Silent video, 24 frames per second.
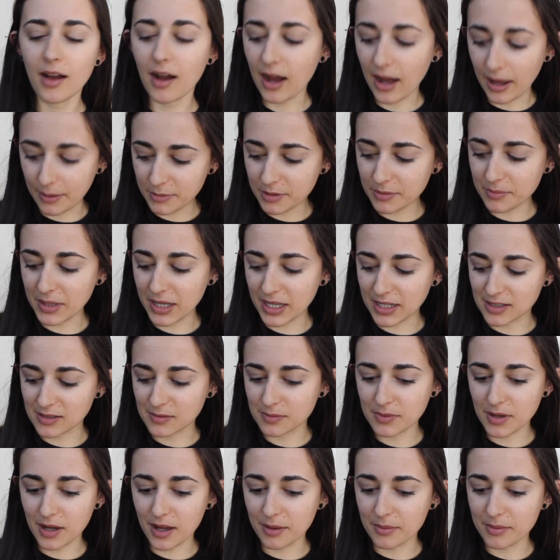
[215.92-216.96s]
I'm
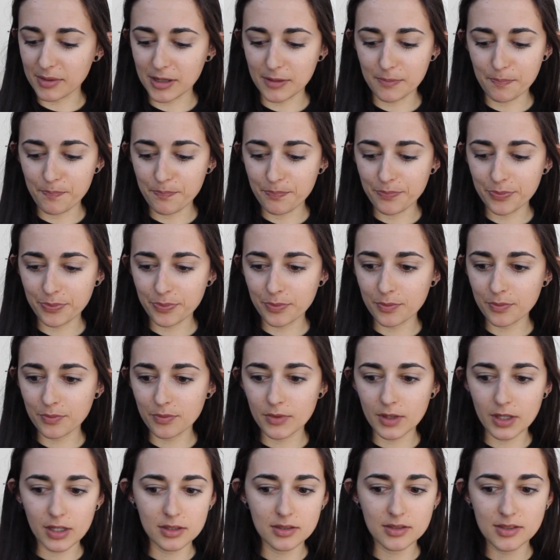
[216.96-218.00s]
amazed. I mean,
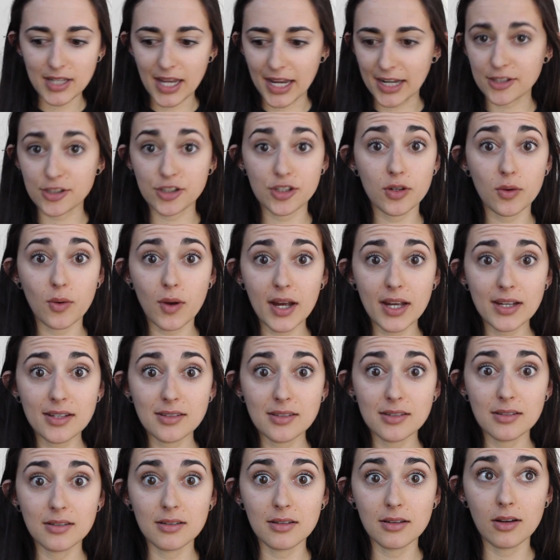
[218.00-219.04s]

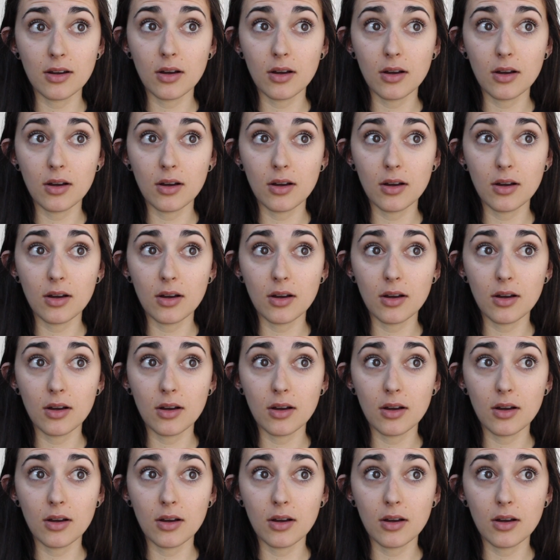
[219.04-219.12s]
texture-wise,